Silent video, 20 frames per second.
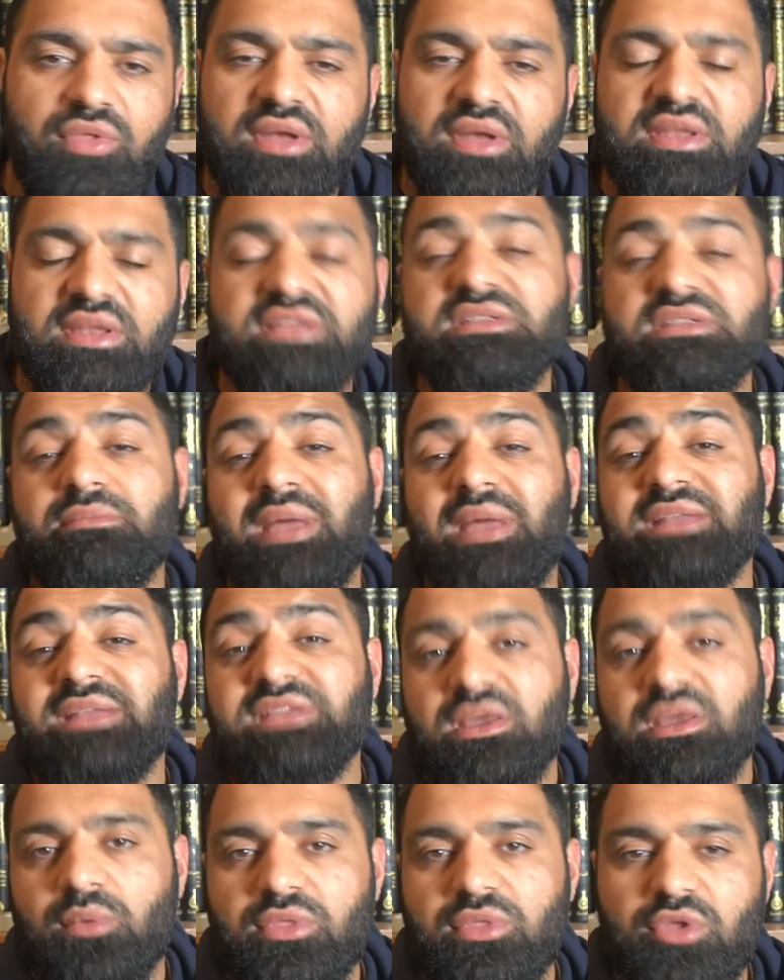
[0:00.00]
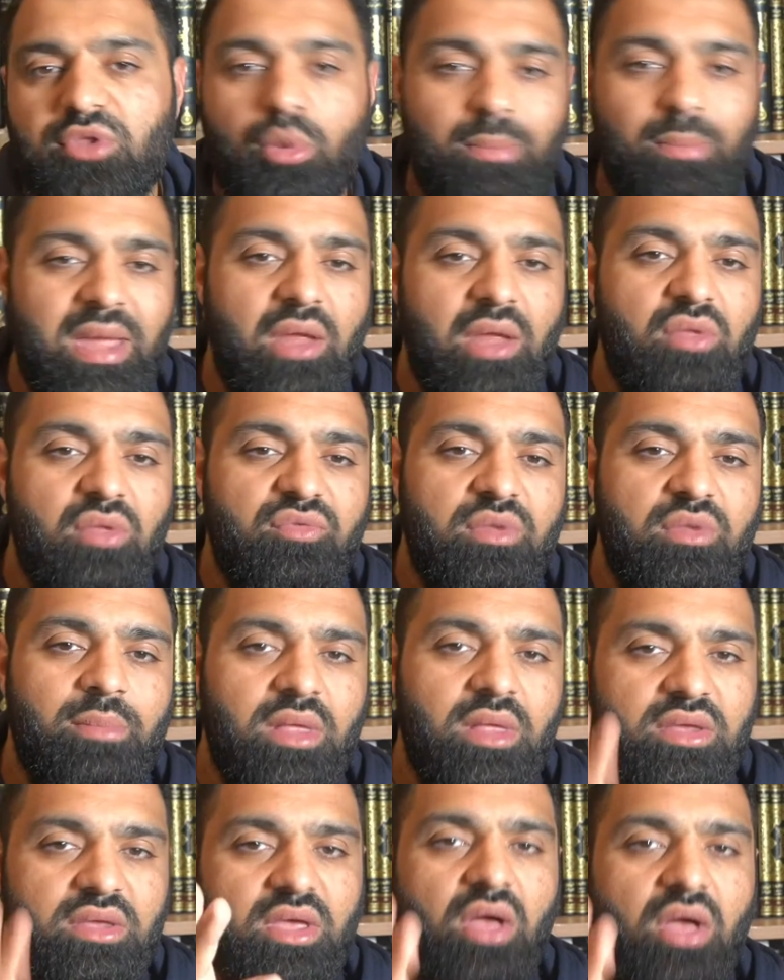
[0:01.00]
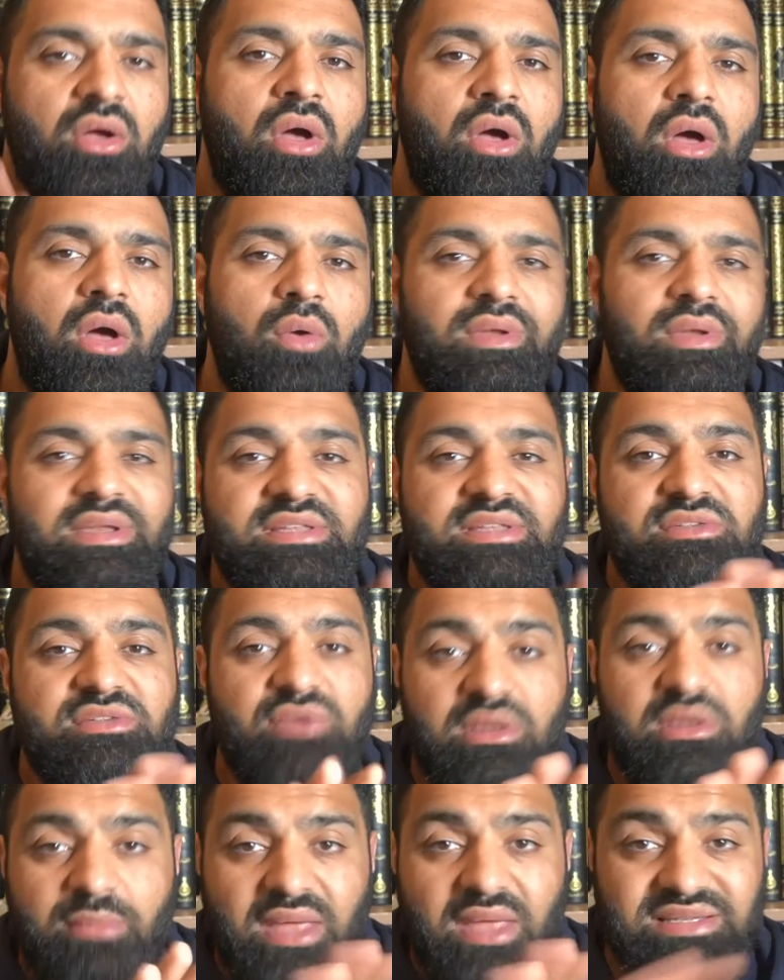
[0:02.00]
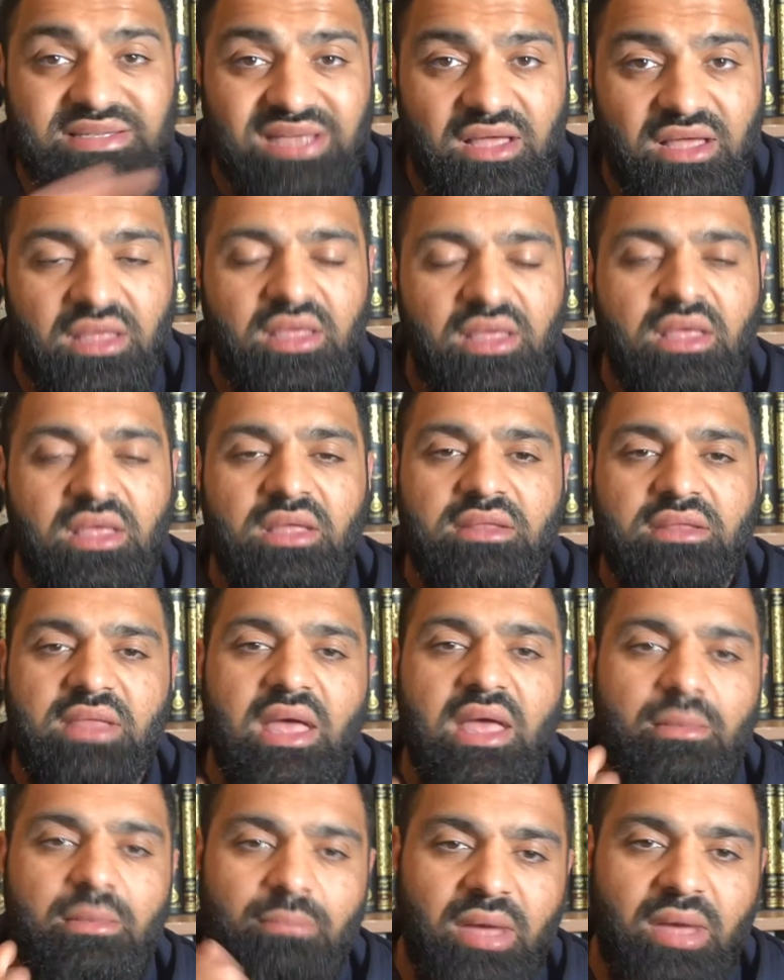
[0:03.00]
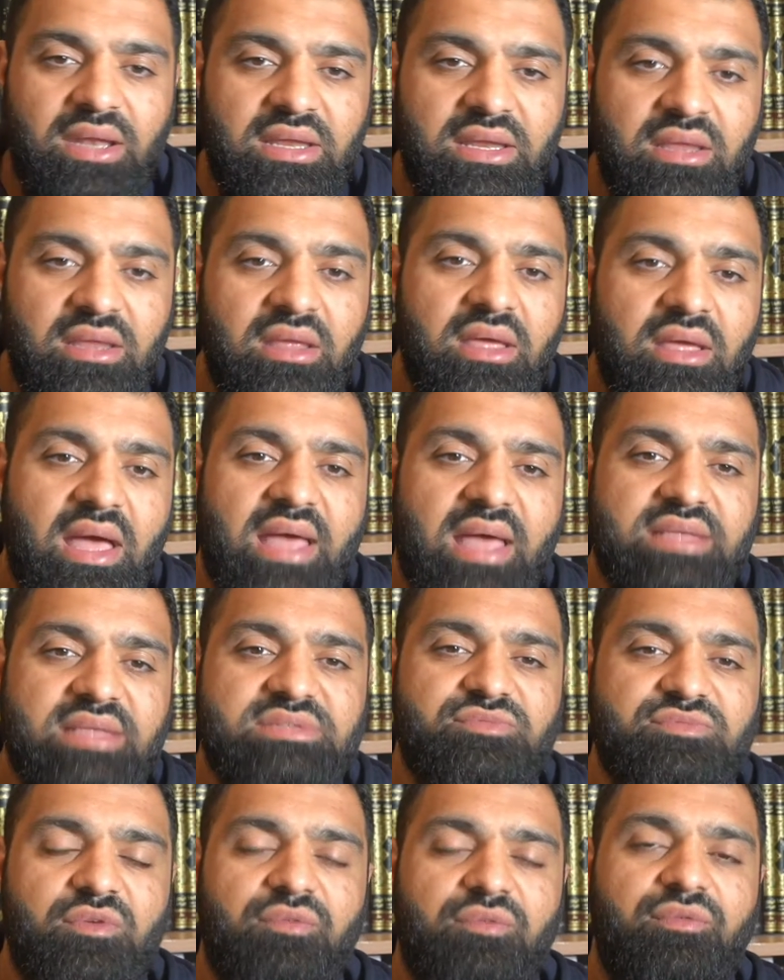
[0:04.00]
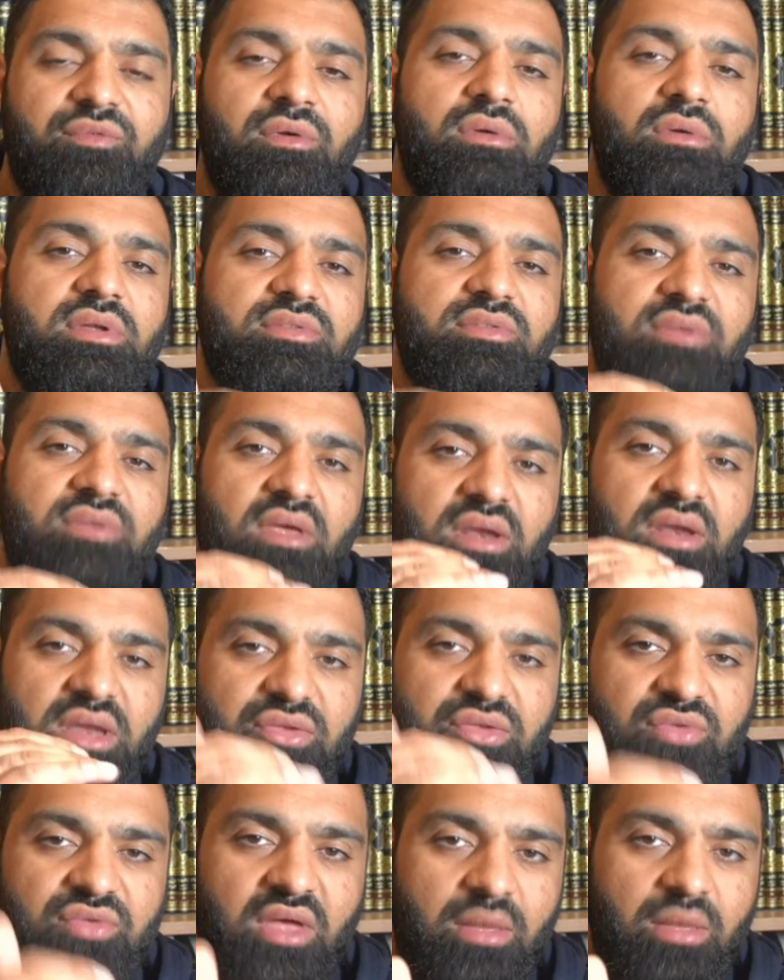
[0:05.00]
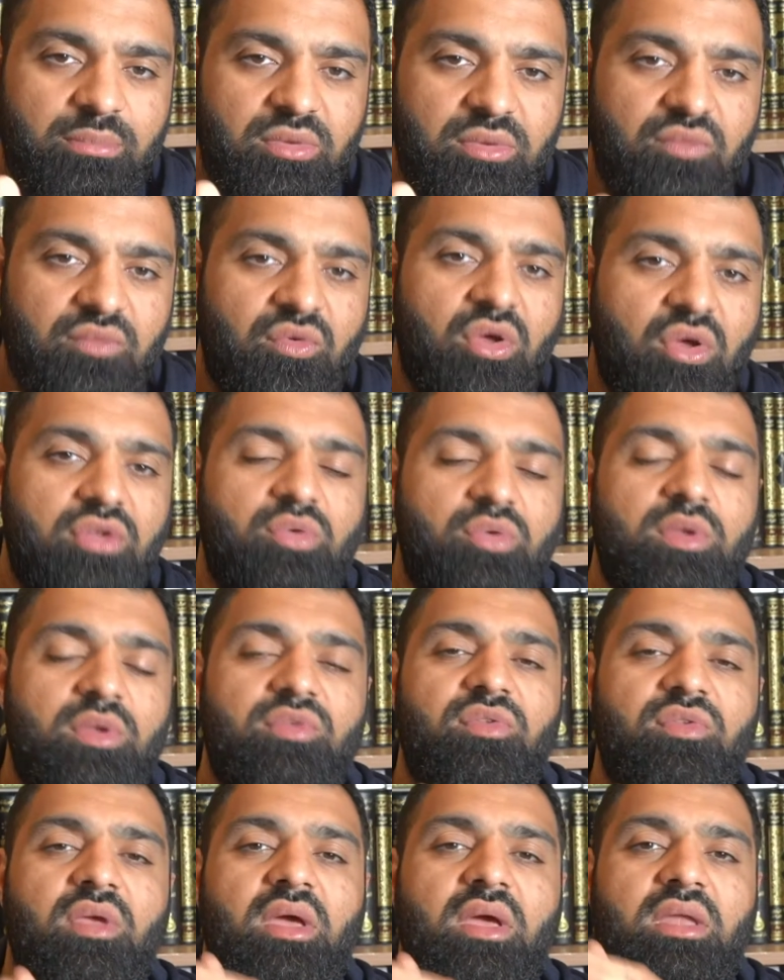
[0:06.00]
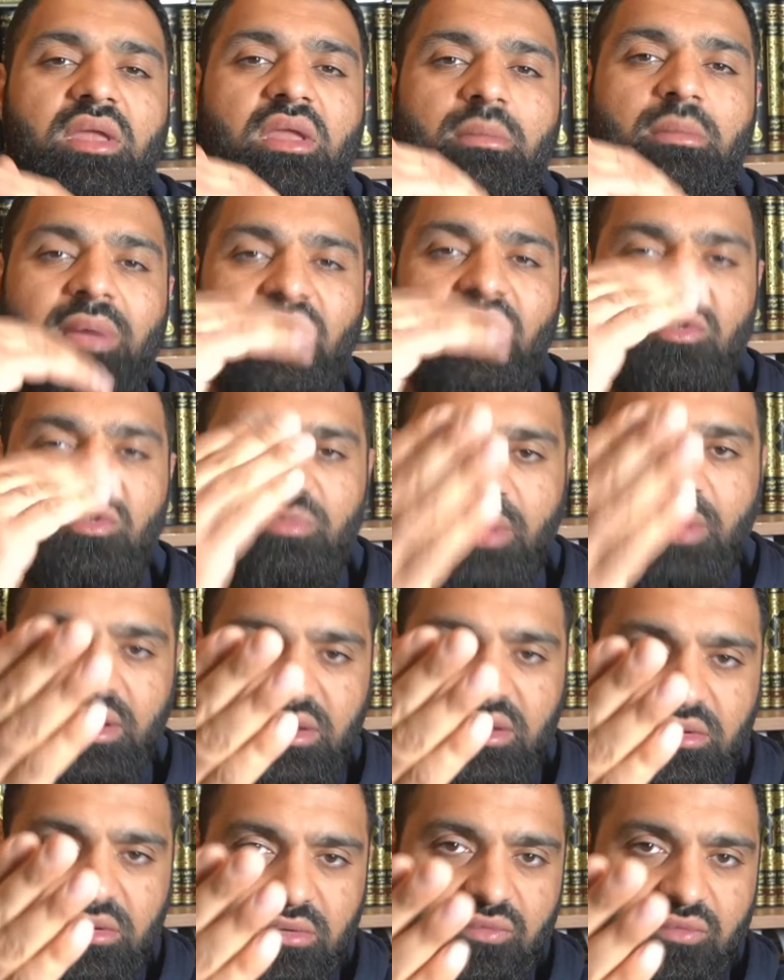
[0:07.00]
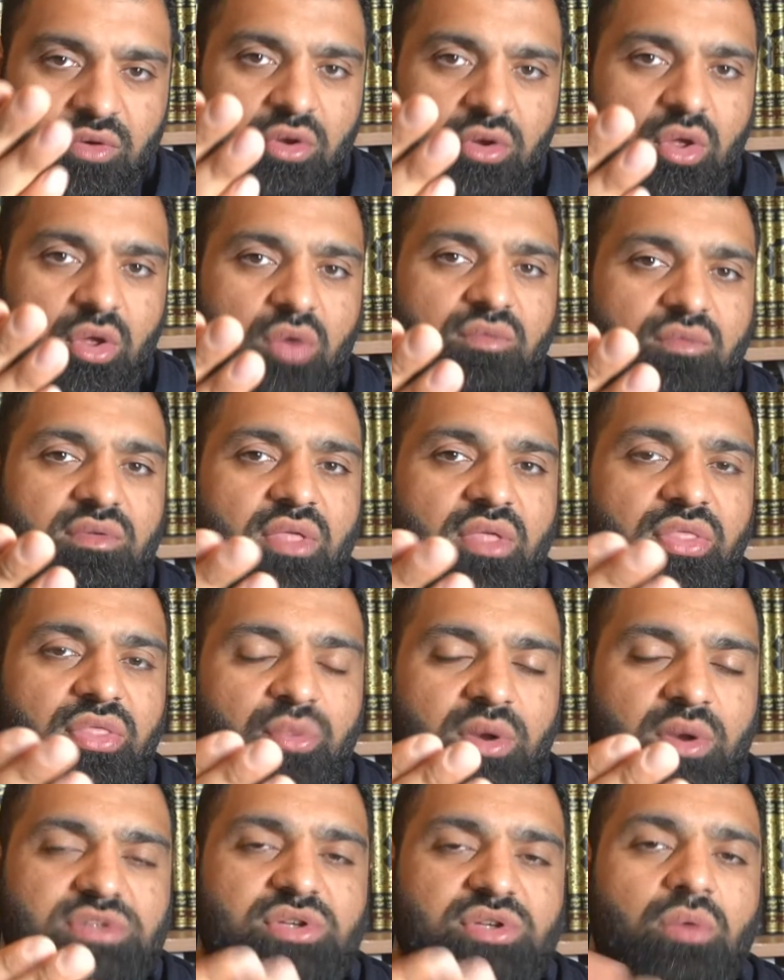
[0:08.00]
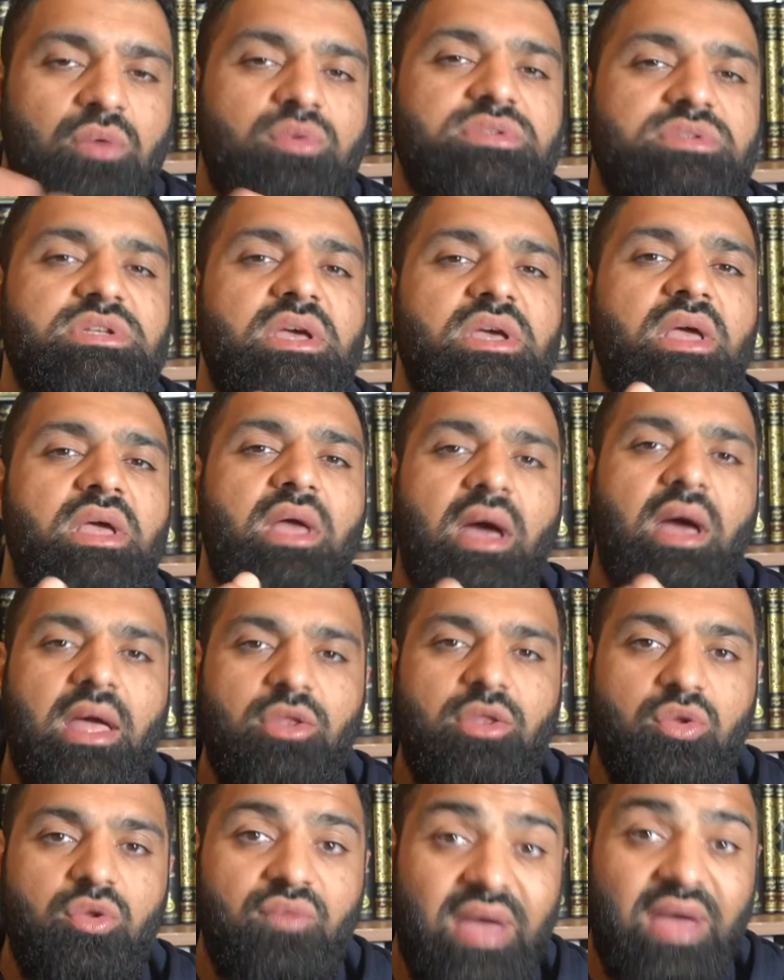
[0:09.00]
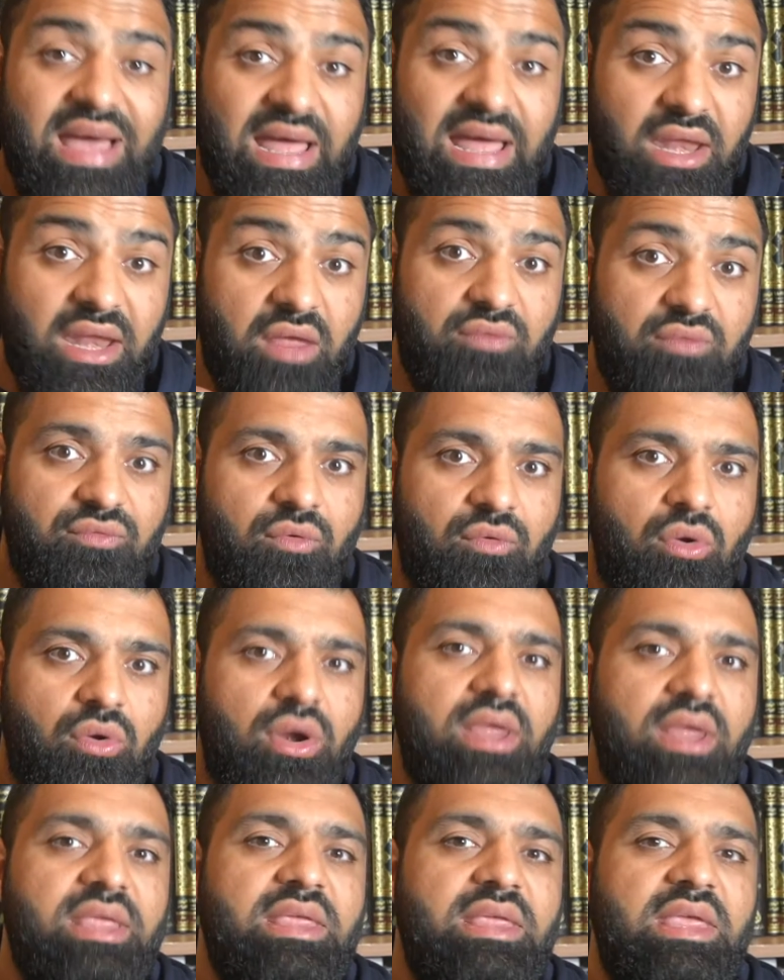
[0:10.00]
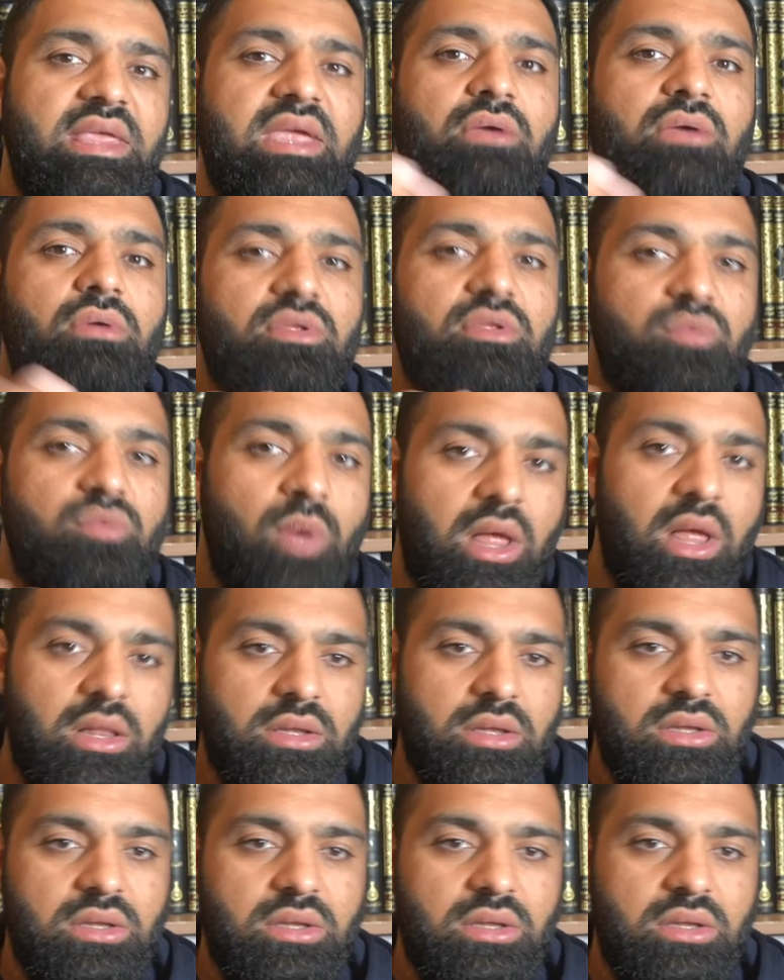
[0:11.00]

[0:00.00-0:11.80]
It doesn't matter whether you're male, female, young, old. It doesn't really matter. That money has fulfilled a certain nisab. You've got to a certain amount of money. You've gone over the threshold, and you've had it for a year as well.